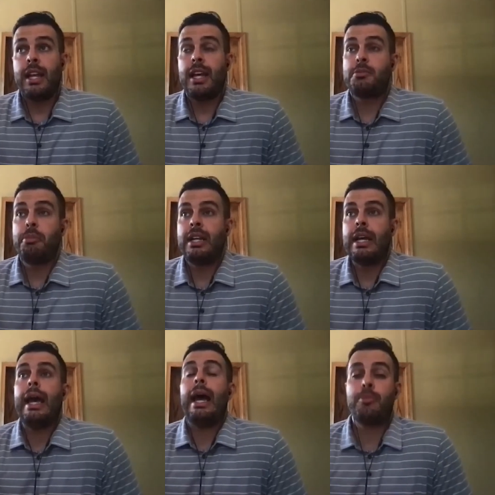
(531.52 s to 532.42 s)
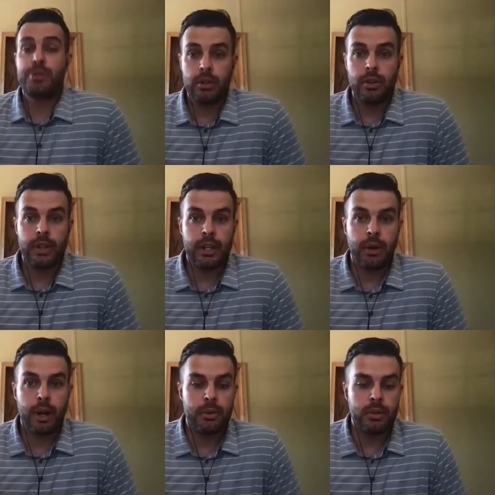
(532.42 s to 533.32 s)
has been absolutely
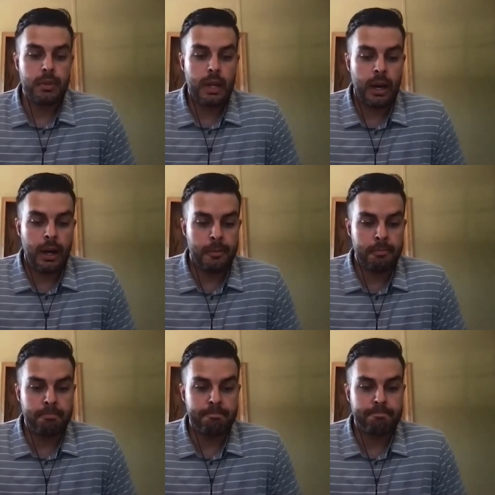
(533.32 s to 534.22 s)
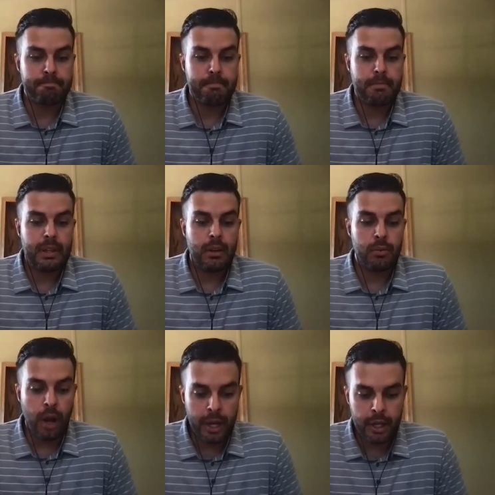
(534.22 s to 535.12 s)
incredible. Um,
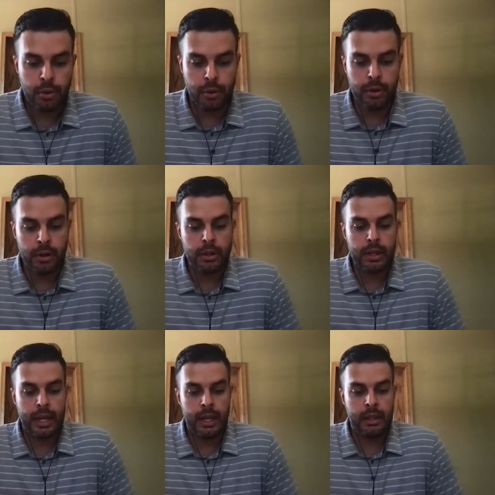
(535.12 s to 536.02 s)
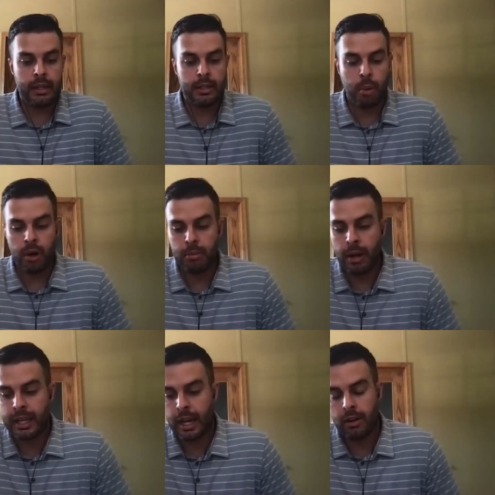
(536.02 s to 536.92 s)
Ryan Kruger and his partner
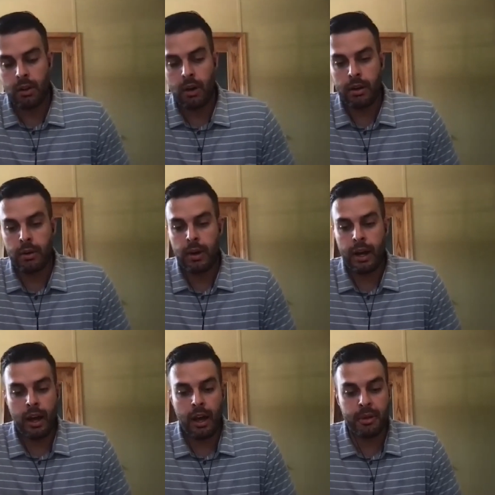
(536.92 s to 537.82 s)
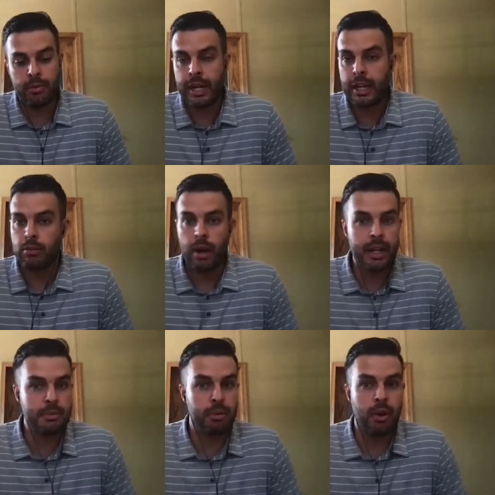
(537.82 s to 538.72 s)
Mike Catalano. I, have been reading
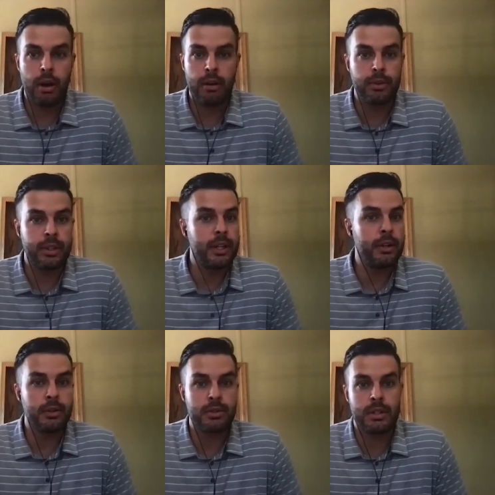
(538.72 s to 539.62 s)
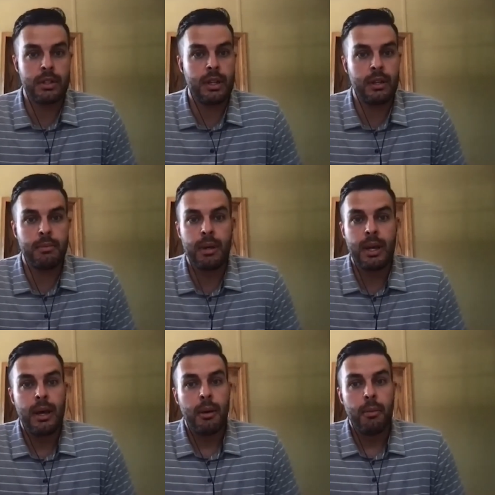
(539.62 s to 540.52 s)
Ryan's blog for years and, and
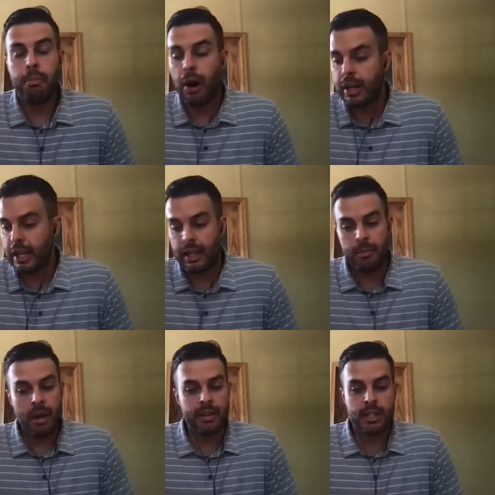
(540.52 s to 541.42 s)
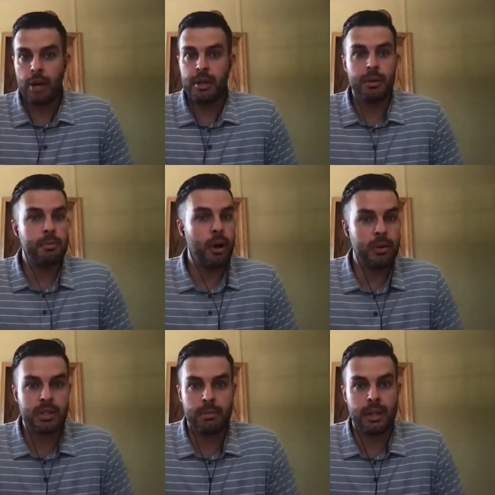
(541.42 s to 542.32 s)
bugging him every time he would
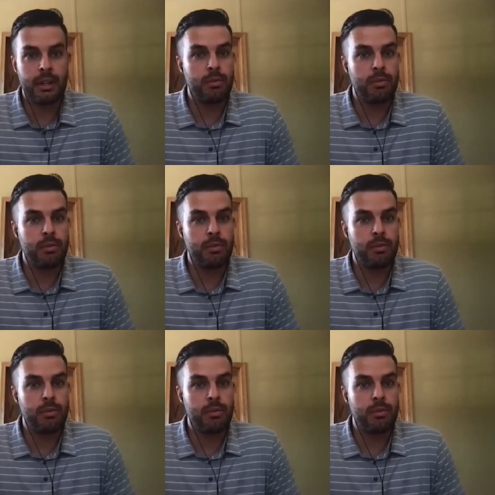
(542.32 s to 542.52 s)
post something of